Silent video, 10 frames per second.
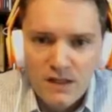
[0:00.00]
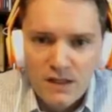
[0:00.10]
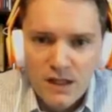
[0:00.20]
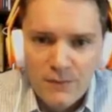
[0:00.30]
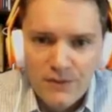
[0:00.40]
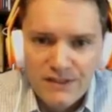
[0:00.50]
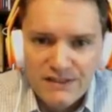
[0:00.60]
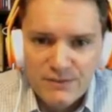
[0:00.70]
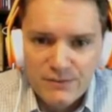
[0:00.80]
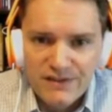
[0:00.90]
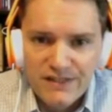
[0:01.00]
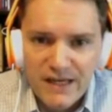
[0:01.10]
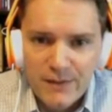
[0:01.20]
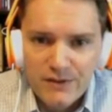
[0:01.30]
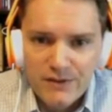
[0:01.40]
I'm going to get some
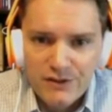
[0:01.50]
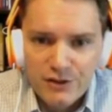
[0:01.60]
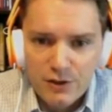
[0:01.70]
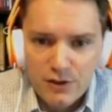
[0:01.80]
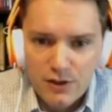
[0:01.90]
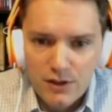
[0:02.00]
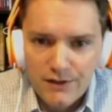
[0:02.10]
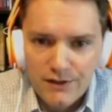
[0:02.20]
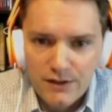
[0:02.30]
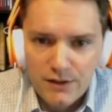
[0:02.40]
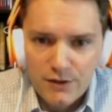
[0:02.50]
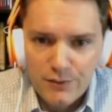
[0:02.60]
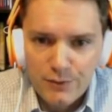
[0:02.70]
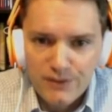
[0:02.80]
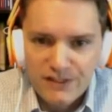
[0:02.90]
damage on... oh, he
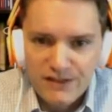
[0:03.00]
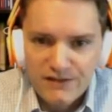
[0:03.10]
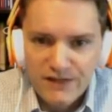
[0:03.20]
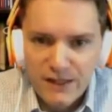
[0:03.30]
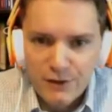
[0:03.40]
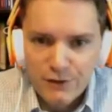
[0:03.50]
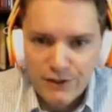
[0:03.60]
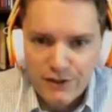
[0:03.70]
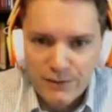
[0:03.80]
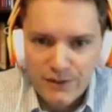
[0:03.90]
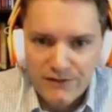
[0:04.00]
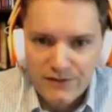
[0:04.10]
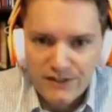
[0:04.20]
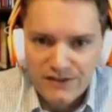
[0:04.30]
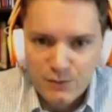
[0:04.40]
brings out the Valkyrie. I'm going to have to
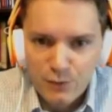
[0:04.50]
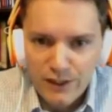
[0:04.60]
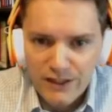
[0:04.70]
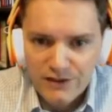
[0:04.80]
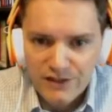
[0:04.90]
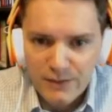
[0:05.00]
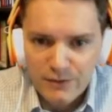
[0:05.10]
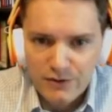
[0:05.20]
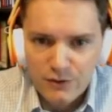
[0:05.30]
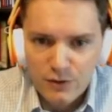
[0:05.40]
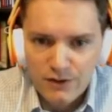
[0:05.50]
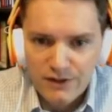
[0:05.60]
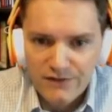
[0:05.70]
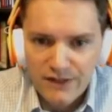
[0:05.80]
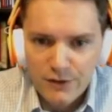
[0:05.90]
get some range damage going on
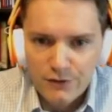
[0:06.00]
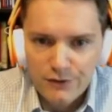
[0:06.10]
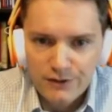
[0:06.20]
that Valkyrie.